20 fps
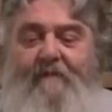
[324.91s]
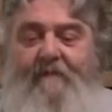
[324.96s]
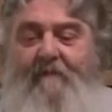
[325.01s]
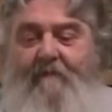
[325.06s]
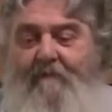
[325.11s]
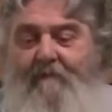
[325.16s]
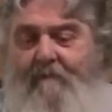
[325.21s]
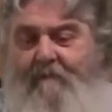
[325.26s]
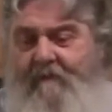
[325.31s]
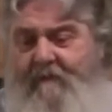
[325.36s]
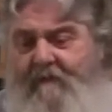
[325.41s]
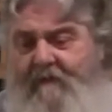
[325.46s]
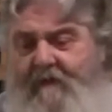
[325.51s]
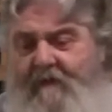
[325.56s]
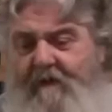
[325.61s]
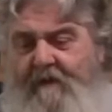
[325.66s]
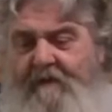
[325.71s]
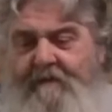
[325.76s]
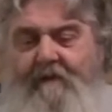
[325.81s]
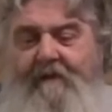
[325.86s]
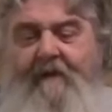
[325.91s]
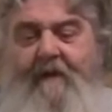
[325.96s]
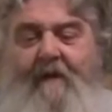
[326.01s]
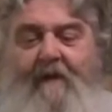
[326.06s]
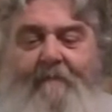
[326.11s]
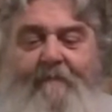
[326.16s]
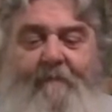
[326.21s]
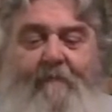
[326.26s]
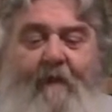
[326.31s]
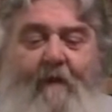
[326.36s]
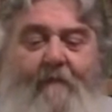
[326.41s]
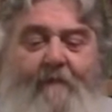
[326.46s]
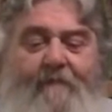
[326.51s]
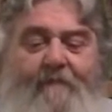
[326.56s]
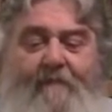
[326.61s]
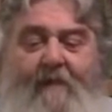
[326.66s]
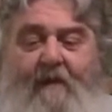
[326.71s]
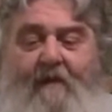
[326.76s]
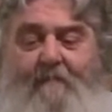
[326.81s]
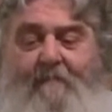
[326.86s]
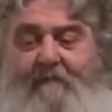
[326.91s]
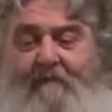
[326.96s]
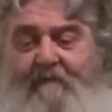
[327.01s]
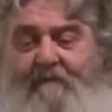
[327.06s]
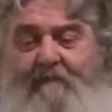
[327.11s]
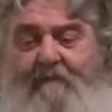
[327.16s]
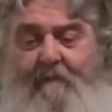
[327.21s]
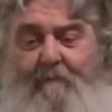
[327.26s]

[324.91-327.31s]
So didn't care for all the sediments